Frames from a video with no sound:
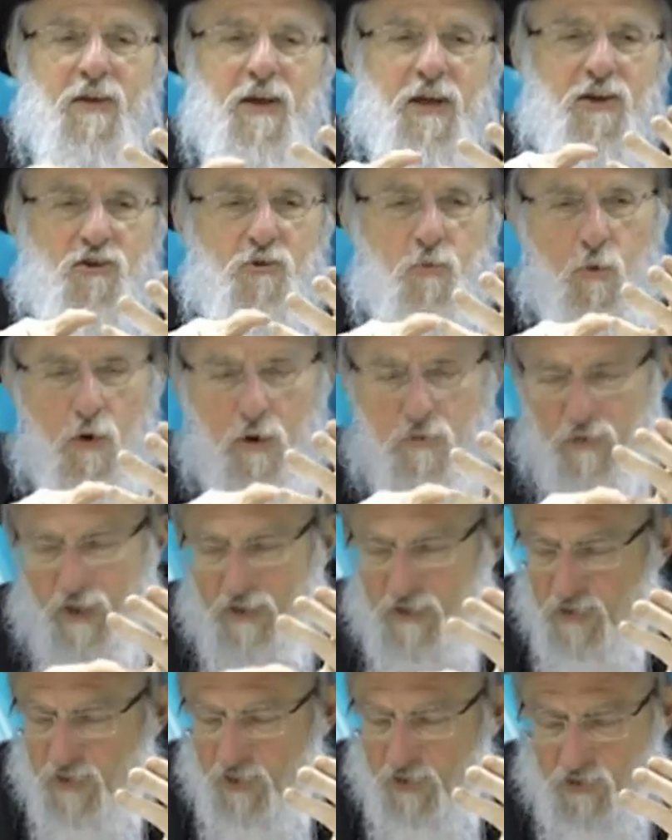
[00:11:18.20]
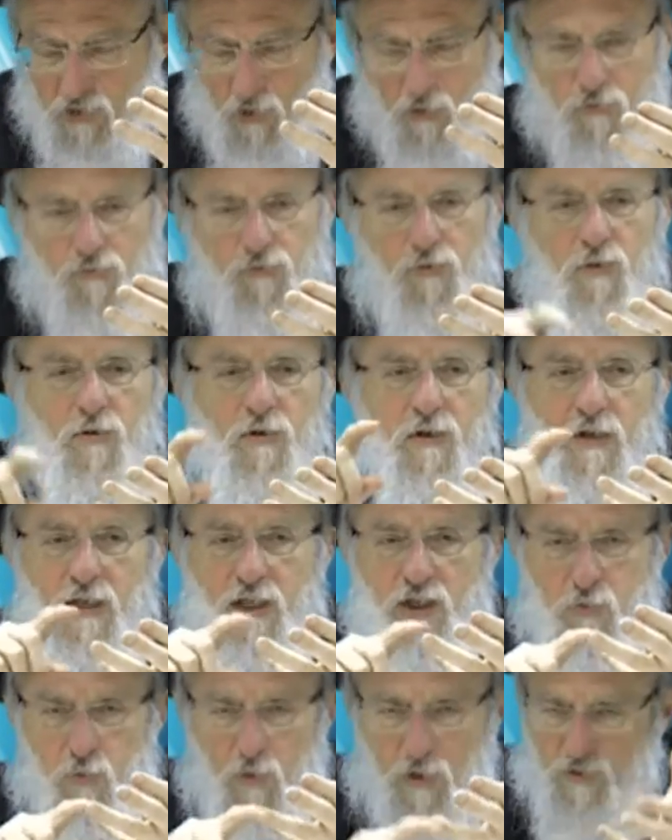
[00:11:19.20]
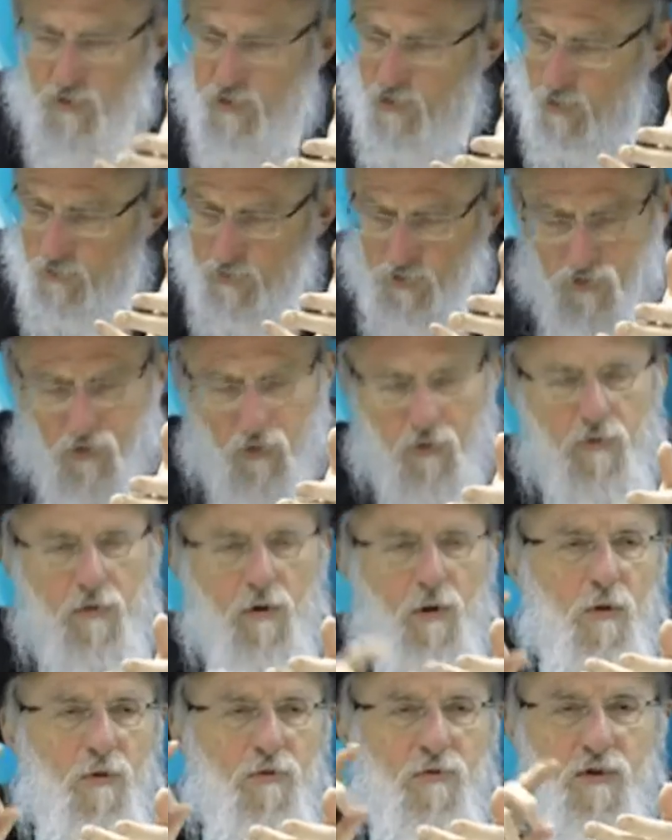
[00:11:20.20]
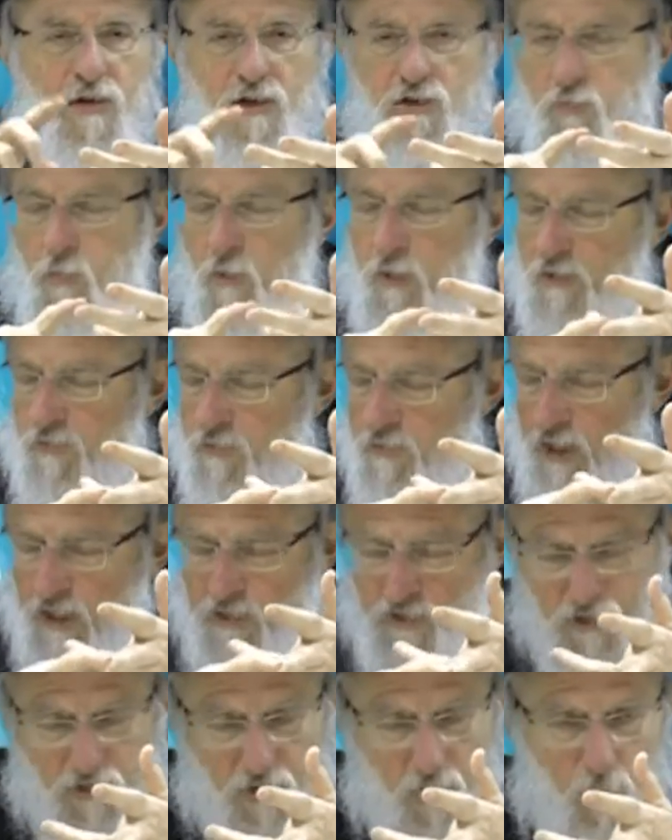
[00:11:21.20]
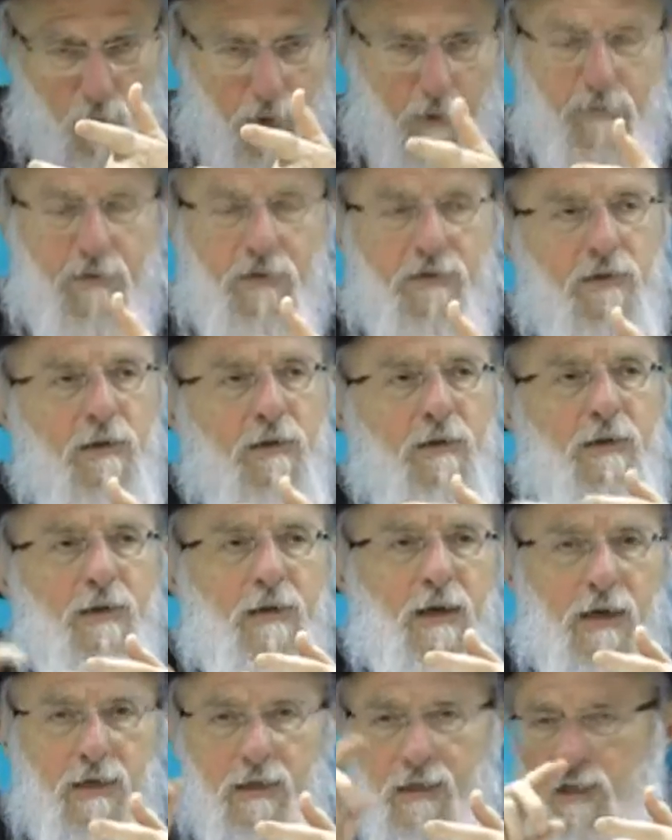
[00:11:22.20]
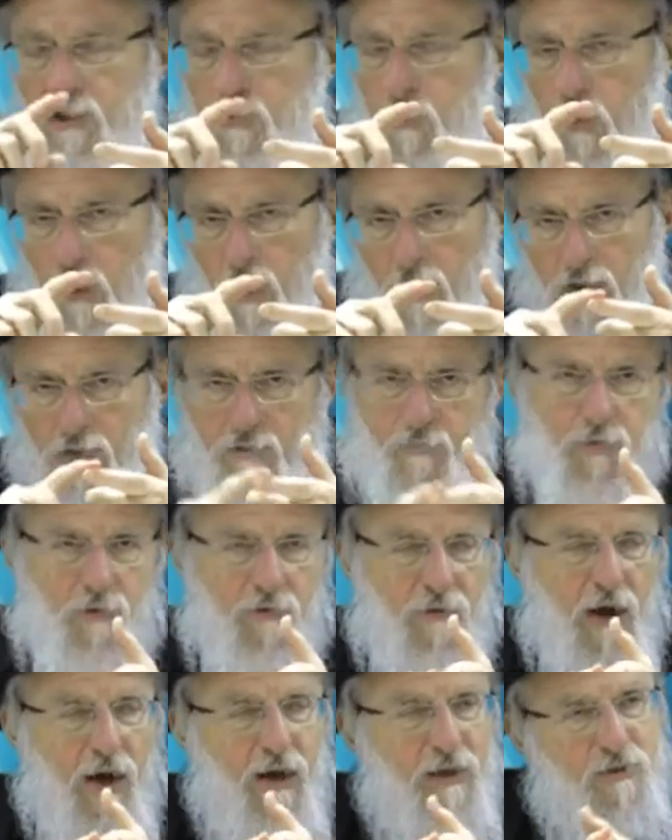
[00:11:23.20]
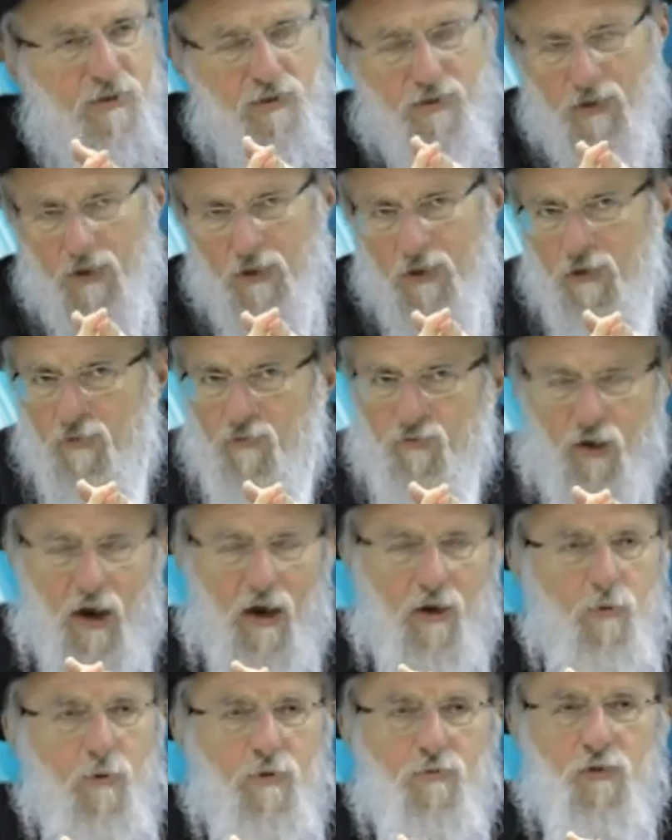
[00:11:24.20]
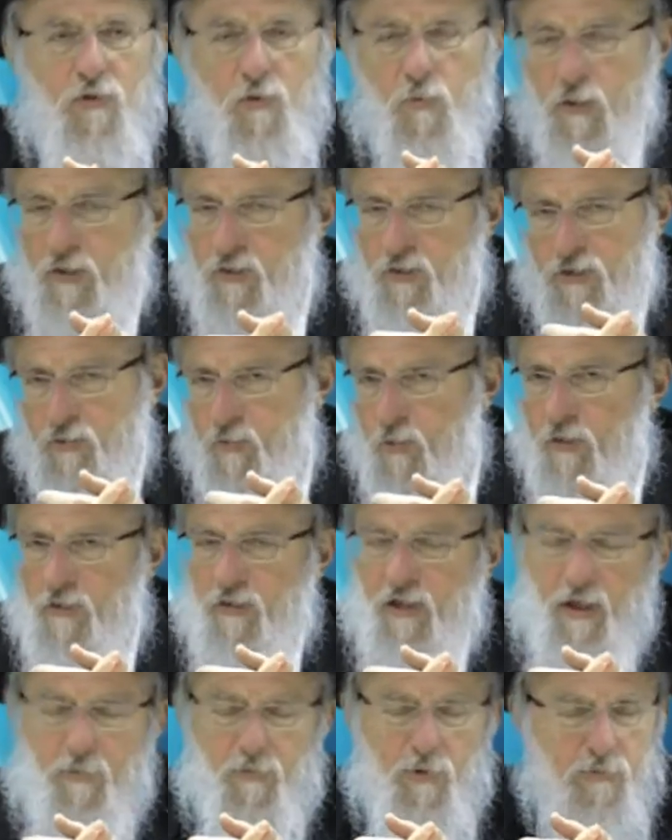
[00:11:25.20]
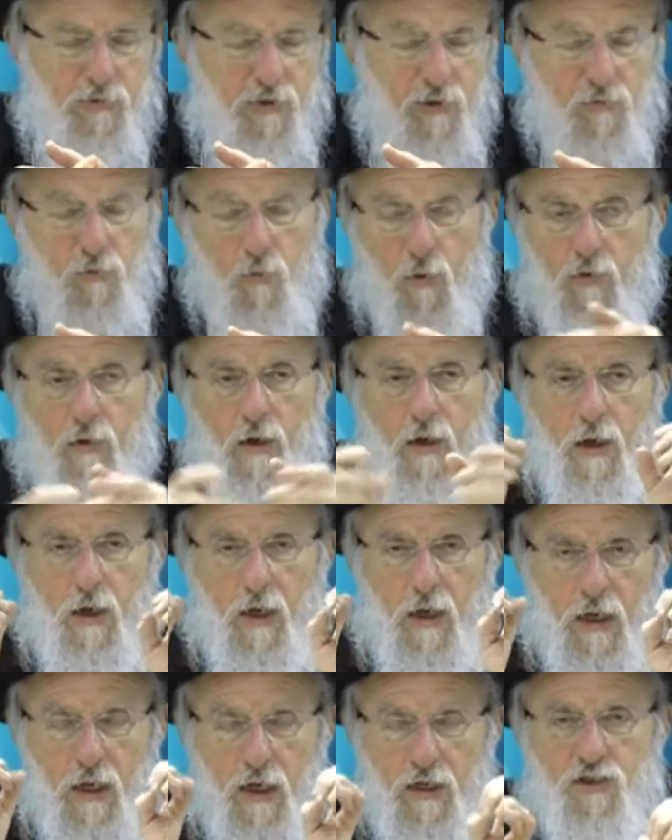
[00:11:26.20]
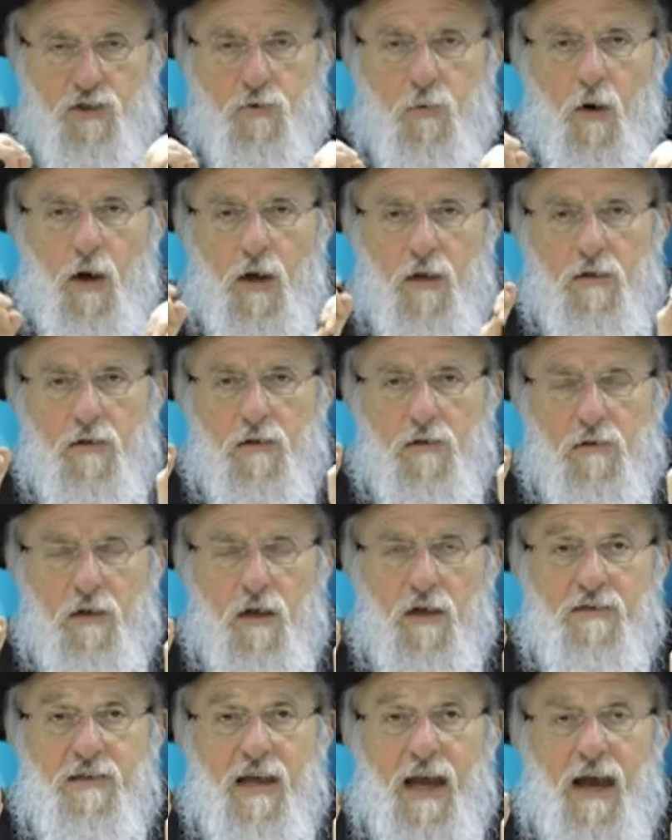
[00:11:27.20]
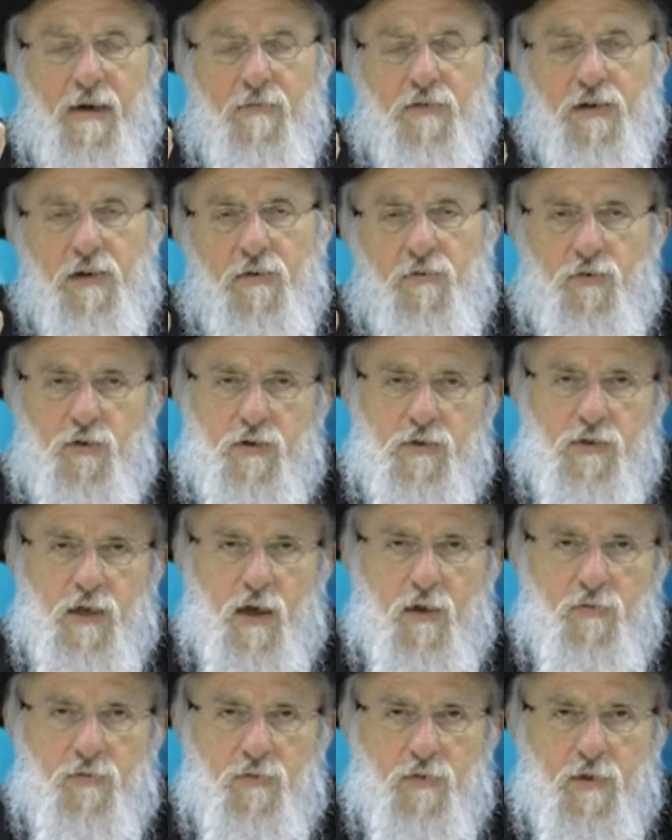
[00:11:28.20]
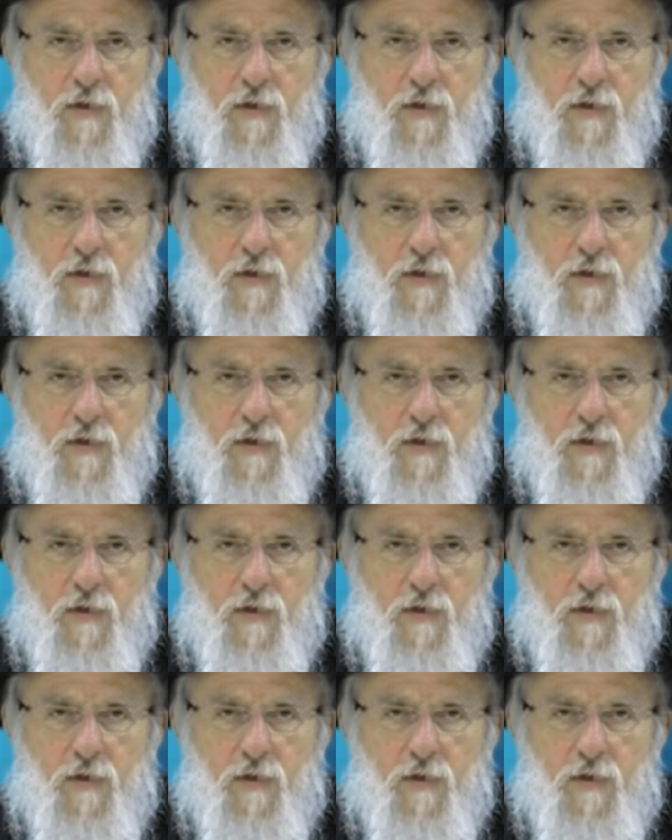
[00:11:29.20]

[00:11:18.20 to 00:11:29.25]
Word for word: Each one raises its own food, and each one sews its own clothes, and each one creates its own weapons, and each one provides uh, firewood for the winters where they keep themselves warm. Each one does everything for itself.